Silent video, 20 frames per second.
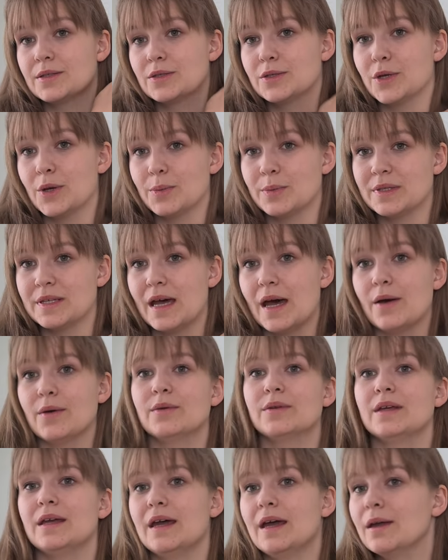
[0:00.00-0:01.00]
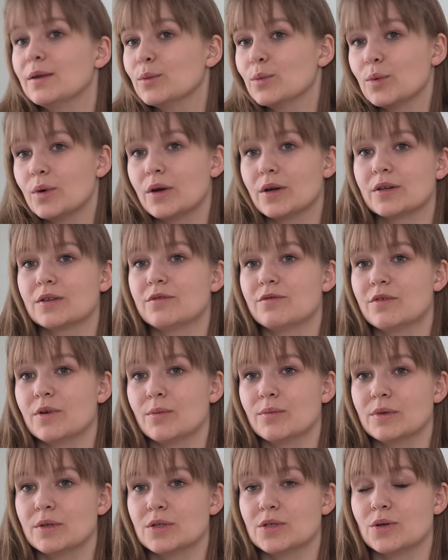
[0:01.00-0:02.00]
top down and worked
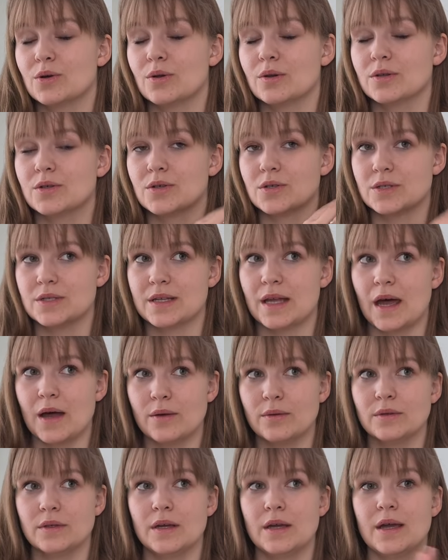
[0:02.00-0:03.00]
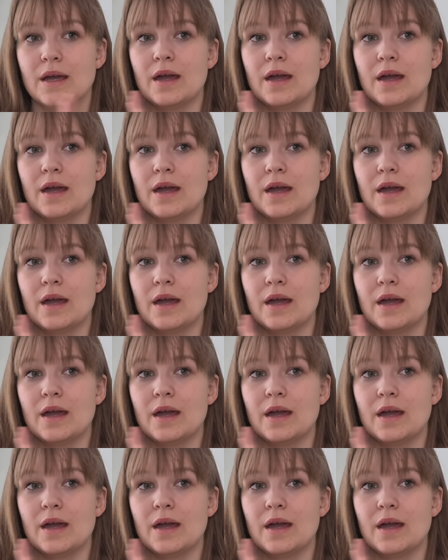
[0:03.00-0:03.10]
from the shoulders down,